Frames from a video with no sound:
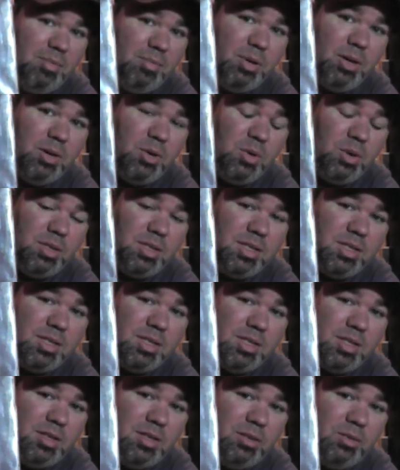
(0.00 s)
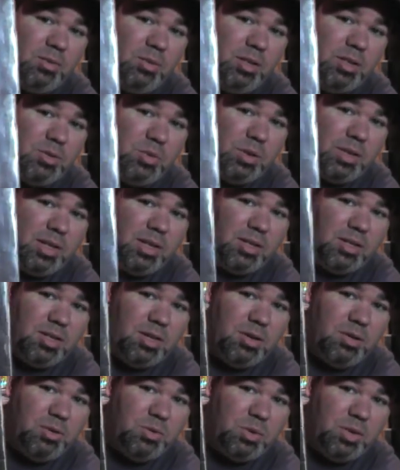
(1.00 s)
but of course it's 20 years
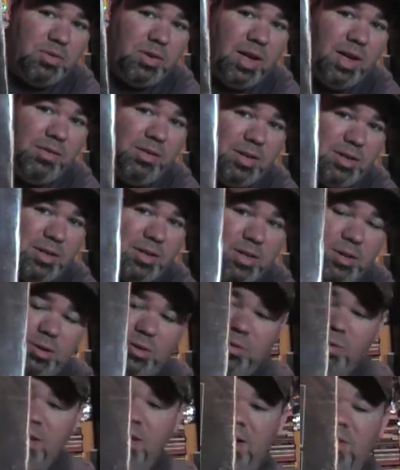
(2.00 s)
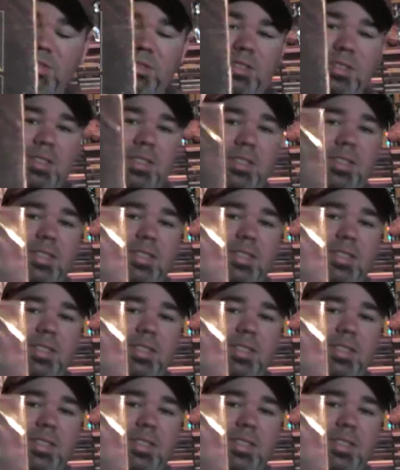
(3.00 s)
old, 25 years old, whatever,